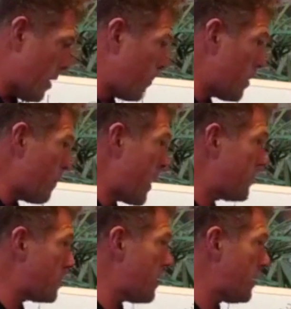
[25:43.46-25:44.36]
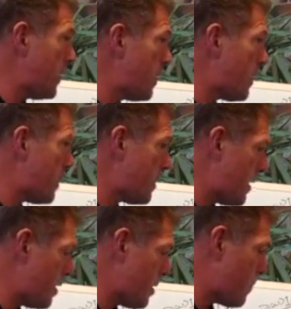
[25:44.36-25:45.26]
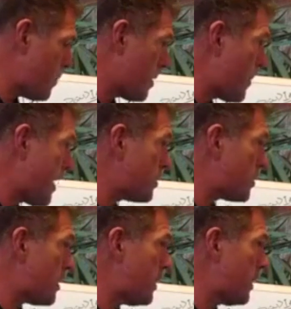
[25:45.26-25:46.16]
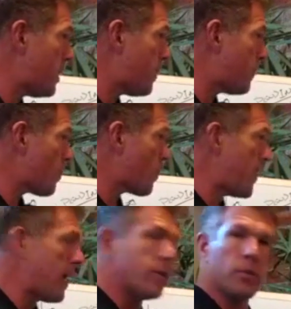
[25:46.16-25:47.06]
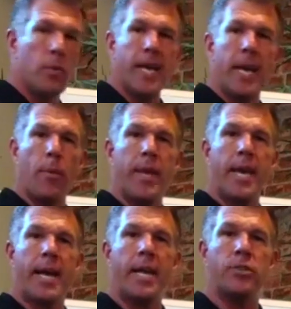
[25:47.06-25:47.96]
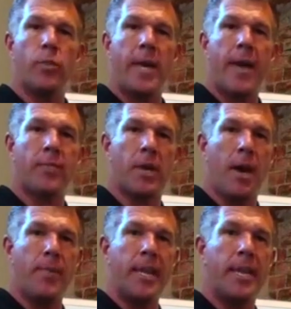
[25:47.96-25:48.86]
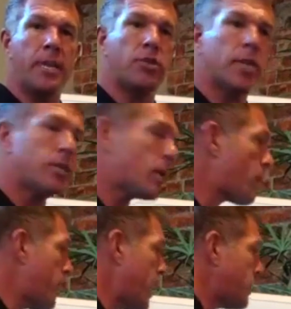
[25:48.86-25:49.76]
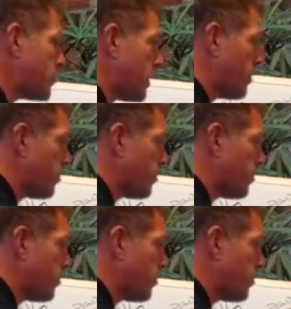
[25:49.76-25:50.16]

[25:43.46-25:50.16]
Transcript: Depends on the depends on the repairs. So we have to come in and adjust our repairs on this,